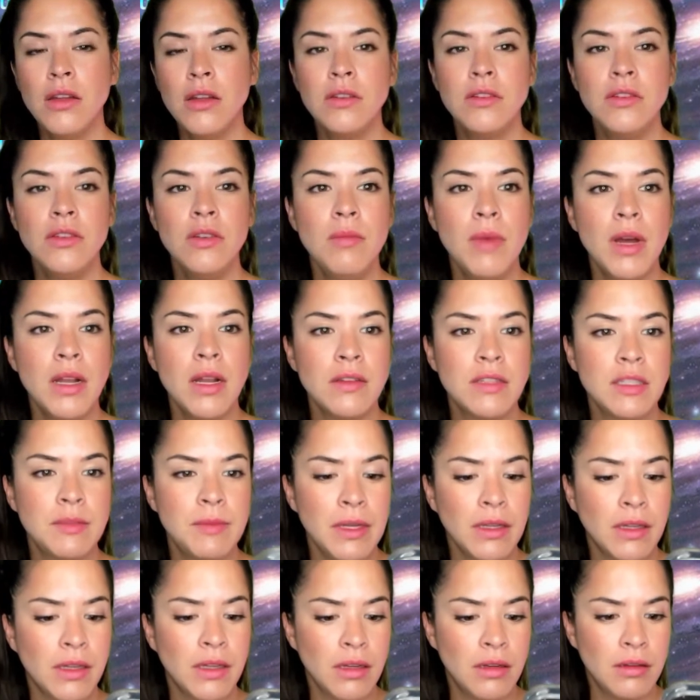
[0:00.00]
Do you mind
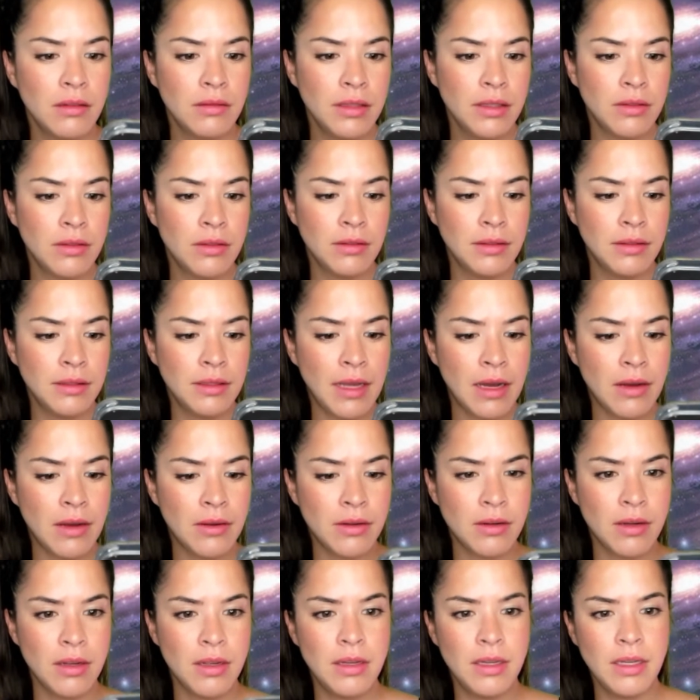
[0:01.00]
speaking a little
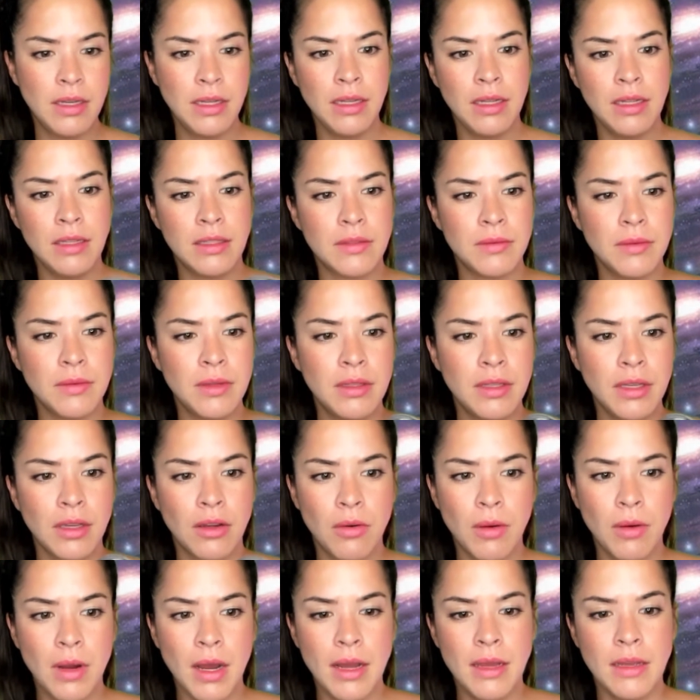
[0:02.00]
louder, honey? It's really
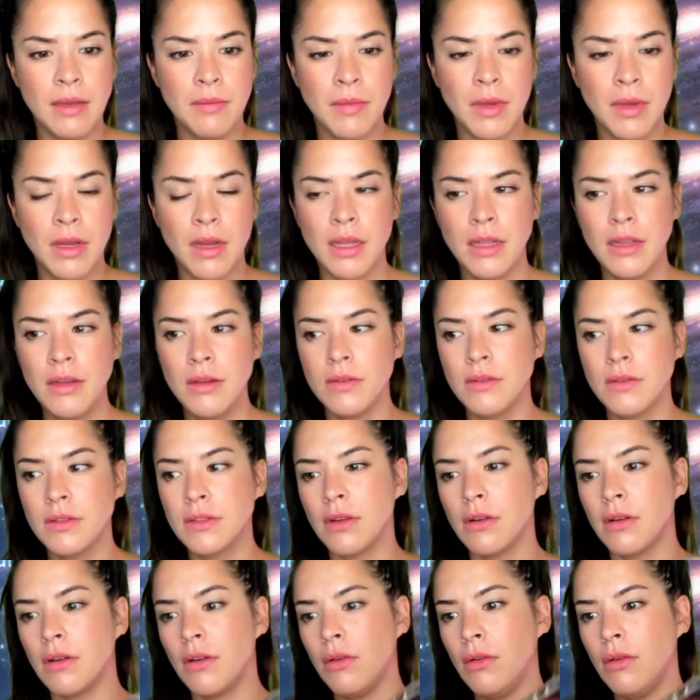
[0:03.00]
quiet. My ears
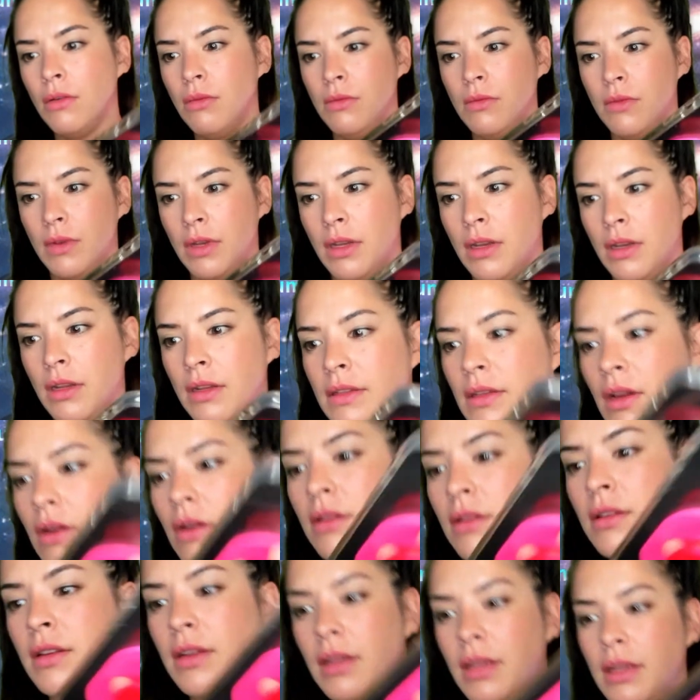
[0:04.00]
are old and it's
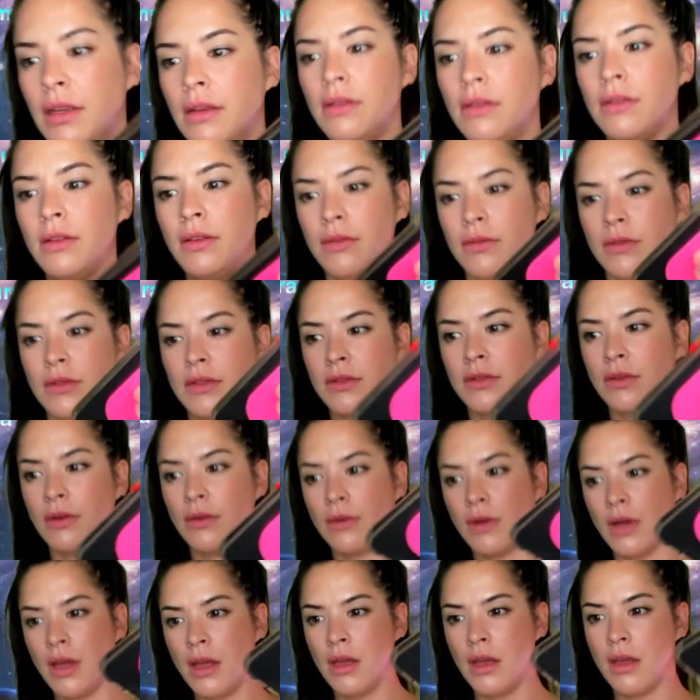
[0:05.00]
hard to hear you.
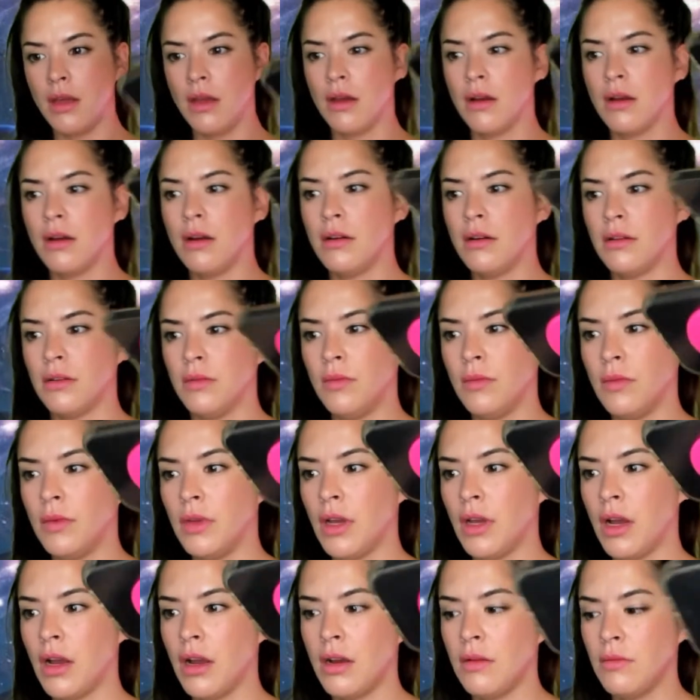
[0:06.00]
So,
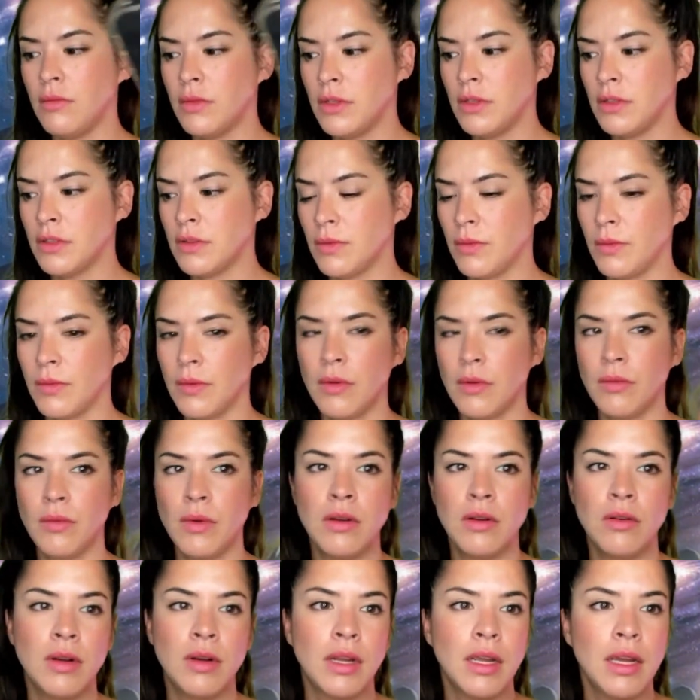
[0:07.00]
I'm just
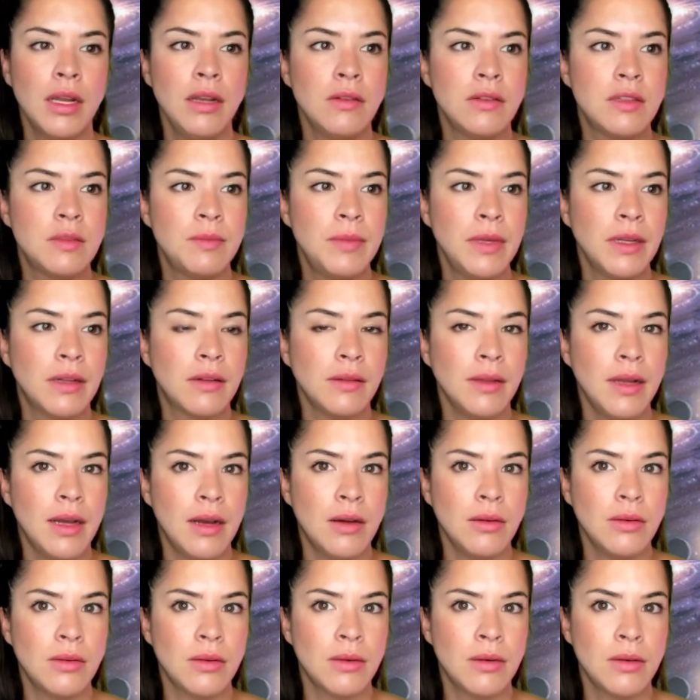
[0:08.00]
wondering, can you speak
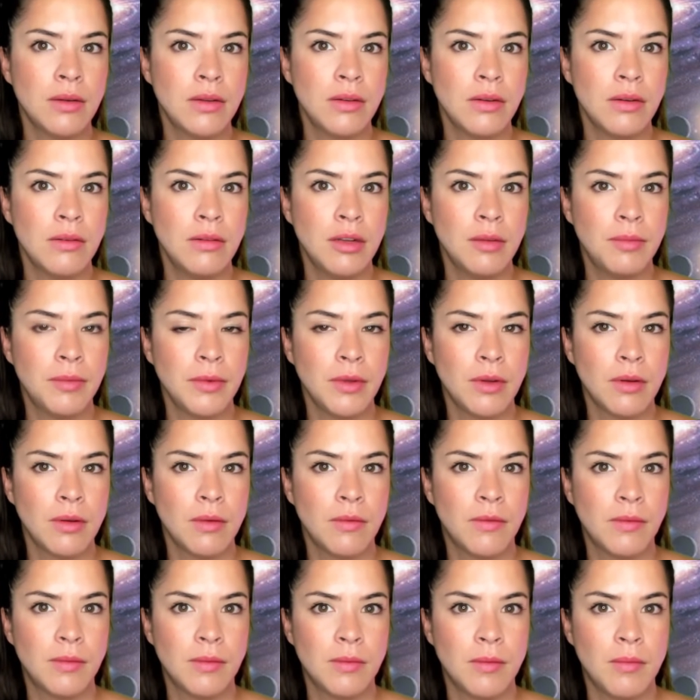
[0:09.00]
louder or turn up
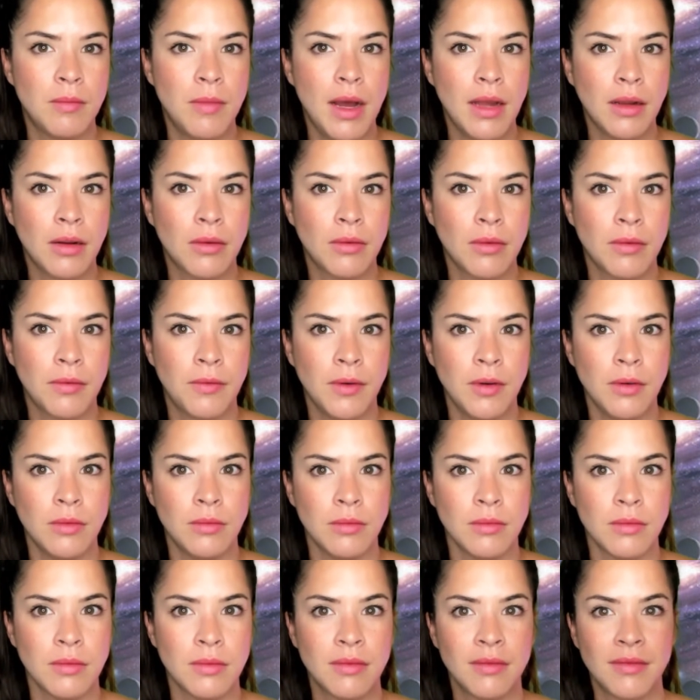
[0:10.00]
your
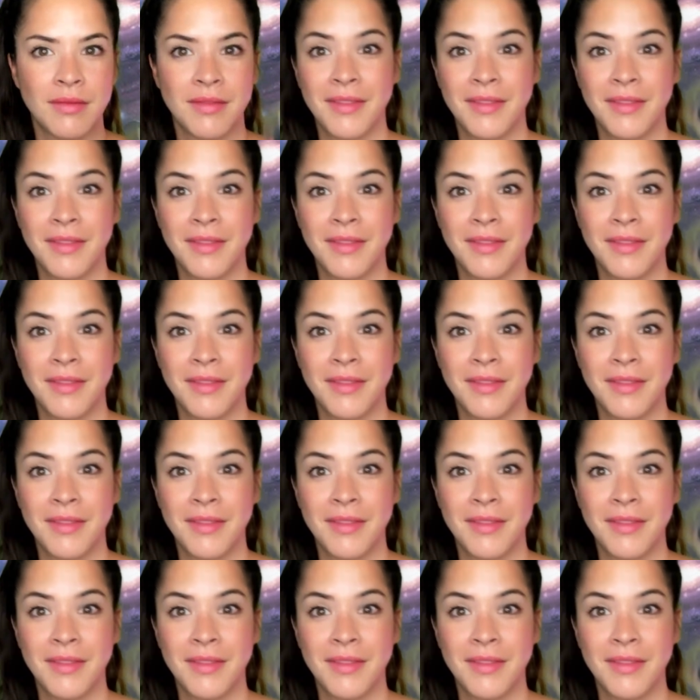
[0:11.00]
microphone?